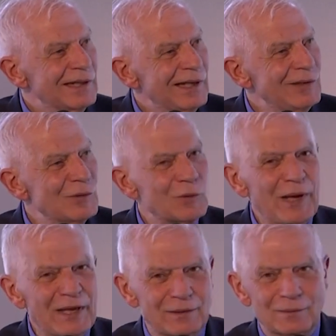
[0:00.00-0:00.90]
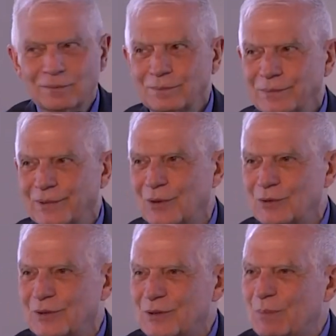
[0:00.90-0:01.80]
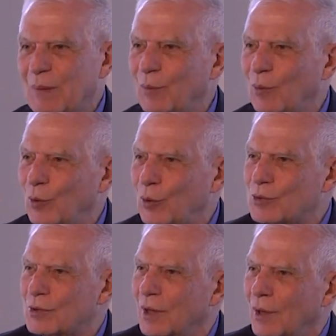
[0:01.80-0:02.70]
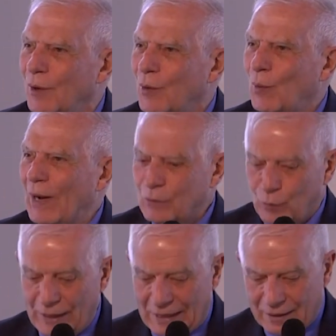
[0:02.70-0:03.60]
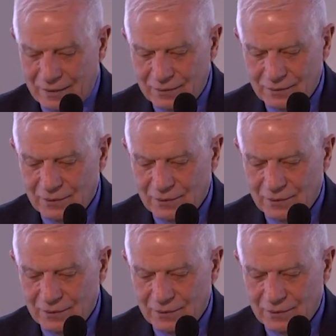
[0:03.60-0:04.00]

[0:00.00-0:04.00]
in Ukraine, because these people look quite weak.